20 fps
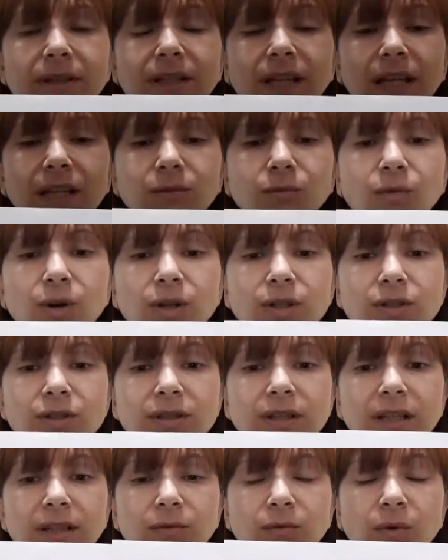that want,
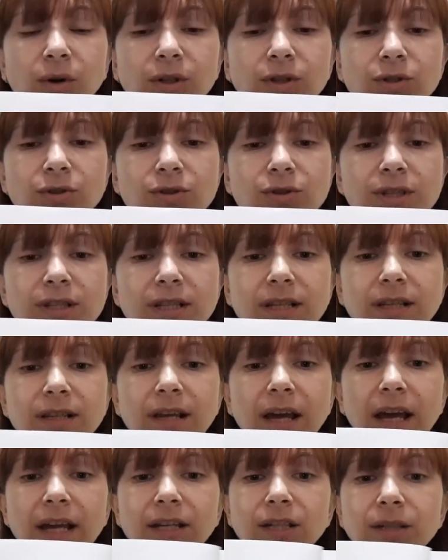that want to see
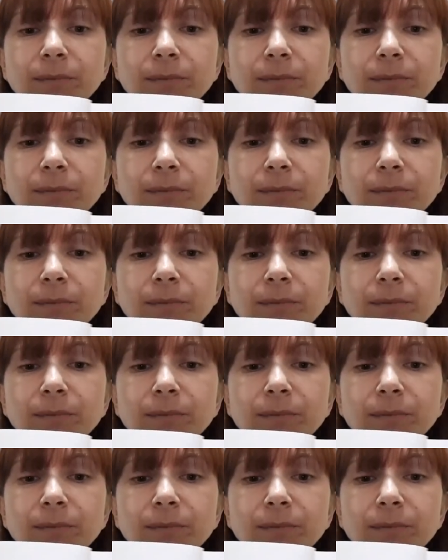a